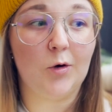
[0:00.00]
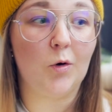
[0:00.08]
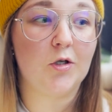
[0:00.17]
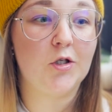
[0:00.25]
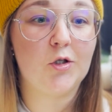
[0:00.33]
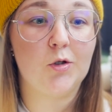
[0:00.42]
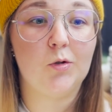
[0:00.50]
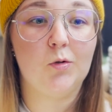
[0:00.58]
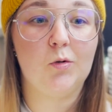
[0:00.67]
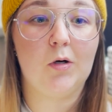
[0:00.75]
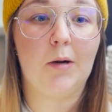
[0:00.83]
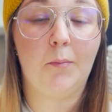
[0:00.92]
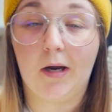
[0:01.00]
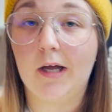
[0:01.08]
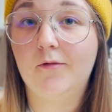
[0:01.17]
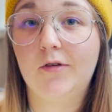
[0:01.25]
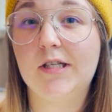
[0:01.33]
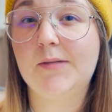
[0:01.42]
order to
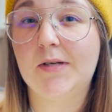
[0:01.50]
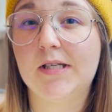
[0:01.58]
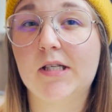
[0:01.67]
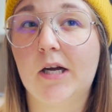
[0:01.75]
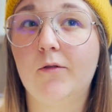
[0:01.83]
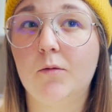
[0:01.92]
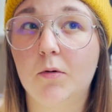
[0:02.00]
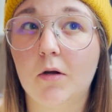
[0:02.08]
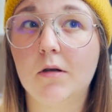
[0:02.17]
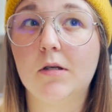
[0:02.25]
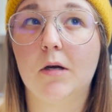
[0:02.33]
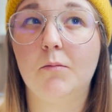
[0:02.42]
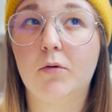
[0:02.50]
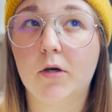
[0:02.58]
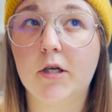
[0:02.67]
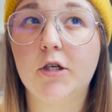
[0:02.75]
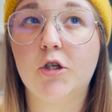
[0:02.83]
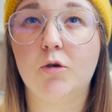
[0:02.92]
apply for this being self-employed. I'm
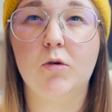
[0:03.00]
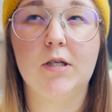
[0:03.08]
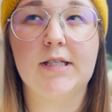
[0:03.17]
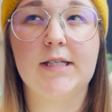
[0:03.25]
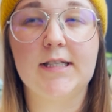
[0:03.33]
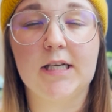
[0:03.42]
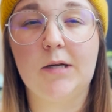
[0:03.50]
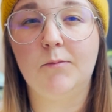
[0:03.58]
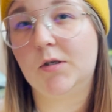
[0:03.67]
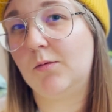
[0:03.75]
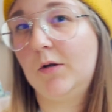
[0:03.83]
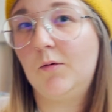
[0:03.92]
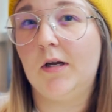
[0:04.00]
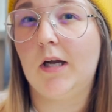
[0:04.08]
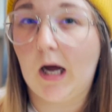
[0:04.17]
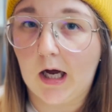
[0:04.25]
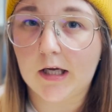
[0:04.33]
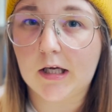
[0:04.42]
pretty sure it's the same as the way
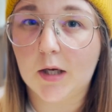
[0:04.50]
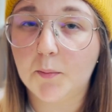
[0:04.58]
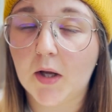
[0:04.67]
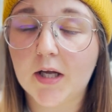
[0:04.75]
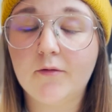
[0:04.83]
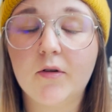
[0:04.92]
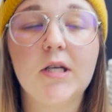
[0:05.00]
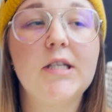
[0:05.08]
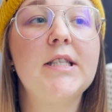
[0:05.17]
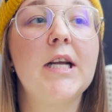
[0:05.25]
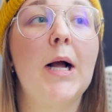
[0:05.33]
I applied for this,